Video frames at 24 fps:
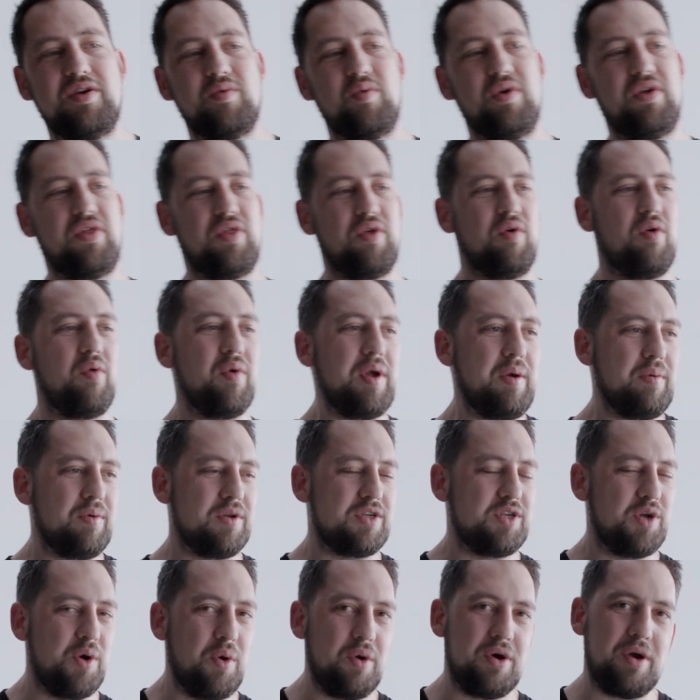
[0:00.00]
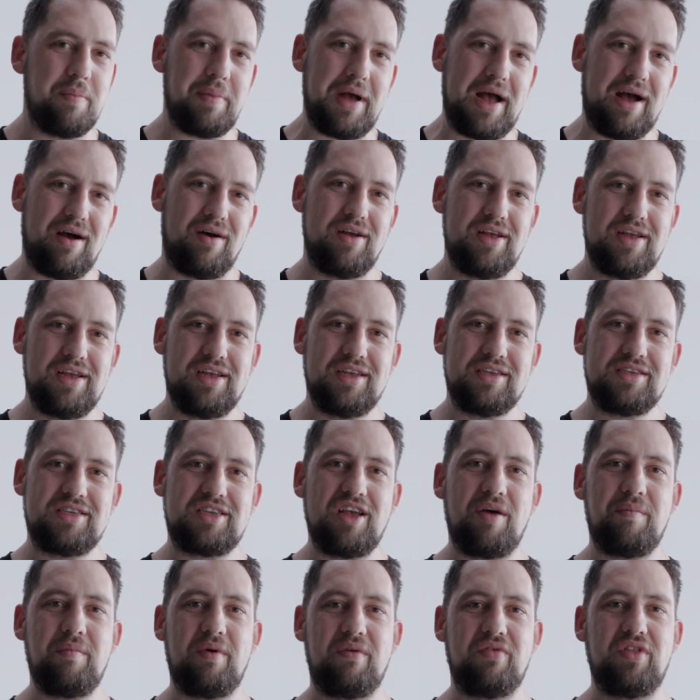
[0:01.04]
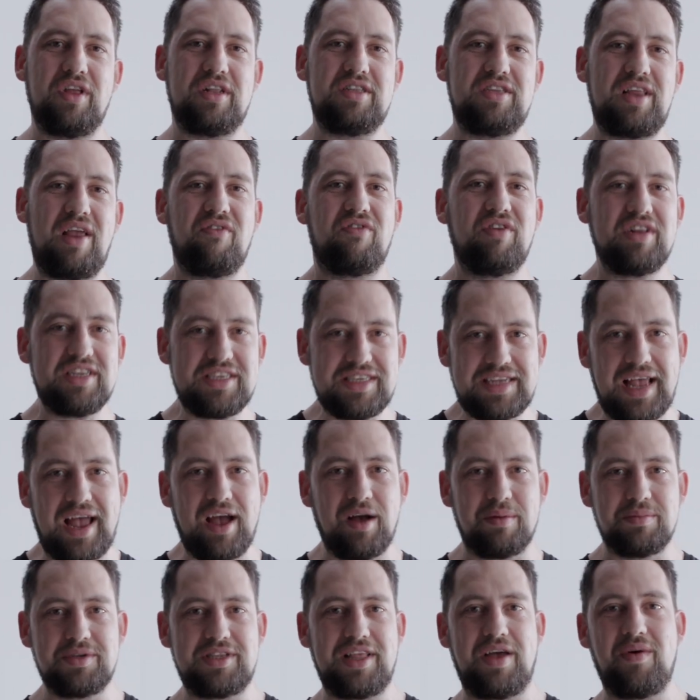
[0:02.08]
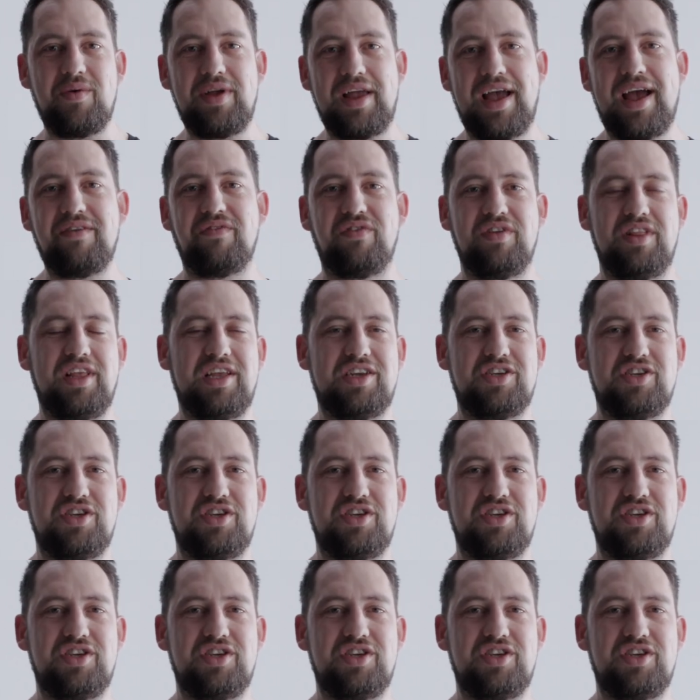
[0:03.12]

we thought we would talk about some of the different setups that we had for this